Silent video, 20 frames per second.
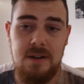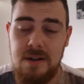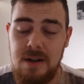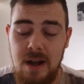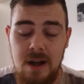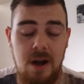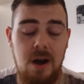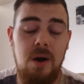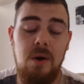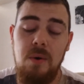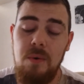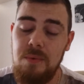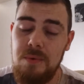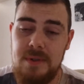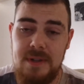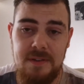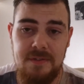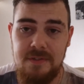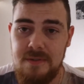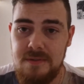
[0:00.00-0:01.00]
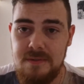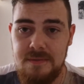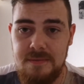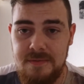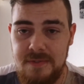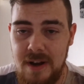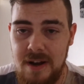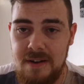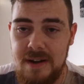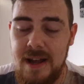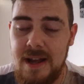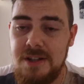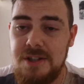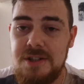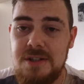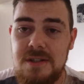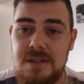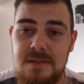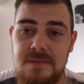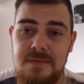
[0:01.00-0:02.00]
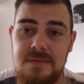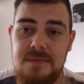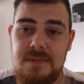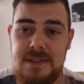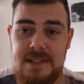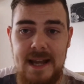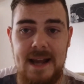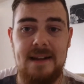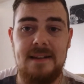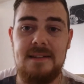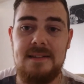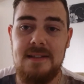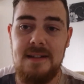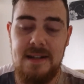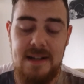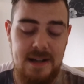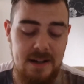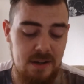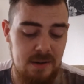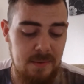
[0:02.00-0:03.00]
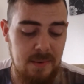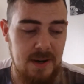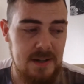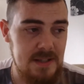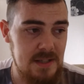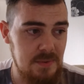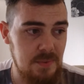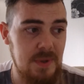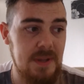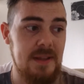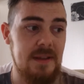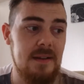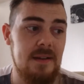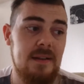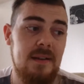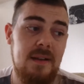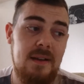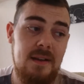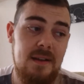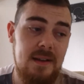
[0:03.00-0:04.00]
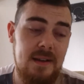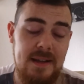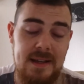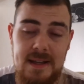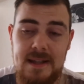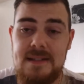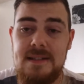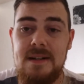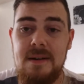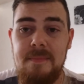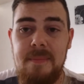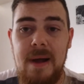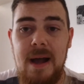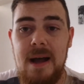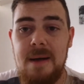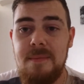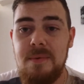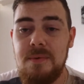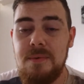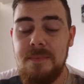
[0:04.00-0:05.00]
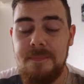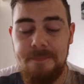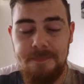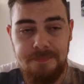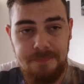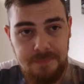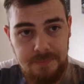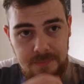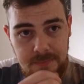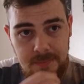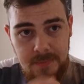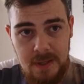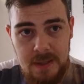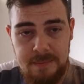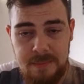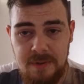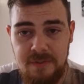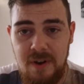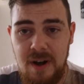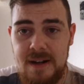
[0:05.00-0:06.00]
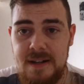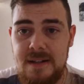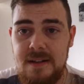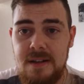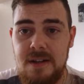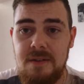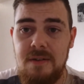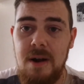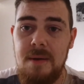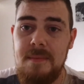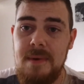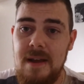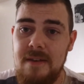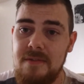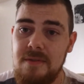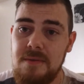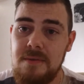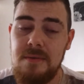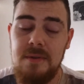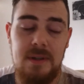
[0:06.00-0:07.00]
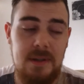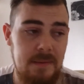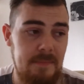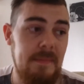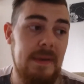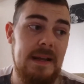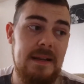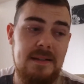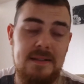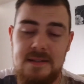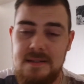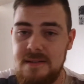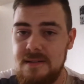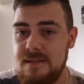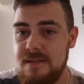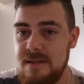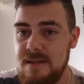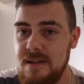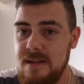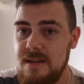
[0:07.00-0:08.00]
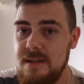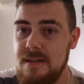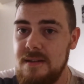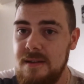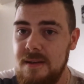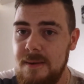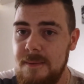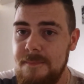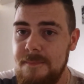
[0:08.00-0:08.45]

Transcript: a whole different variation of tanks and clearomisers with it. It is compatible, providing that your own level meets the